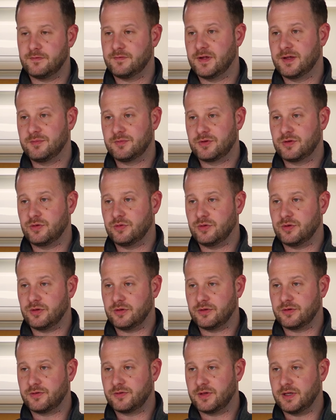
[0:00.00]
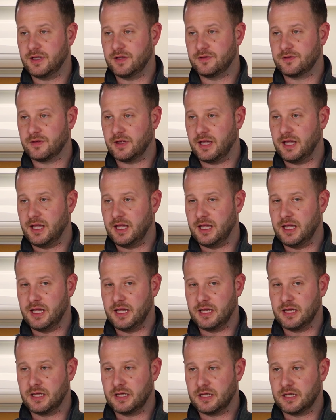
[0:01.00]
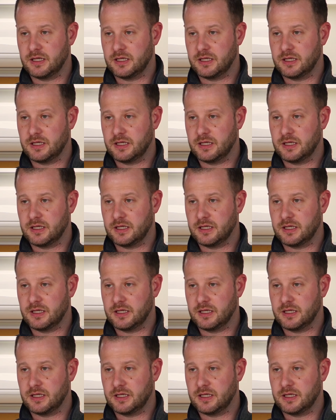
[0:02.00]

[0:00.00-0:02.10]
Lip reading: Vim tools is a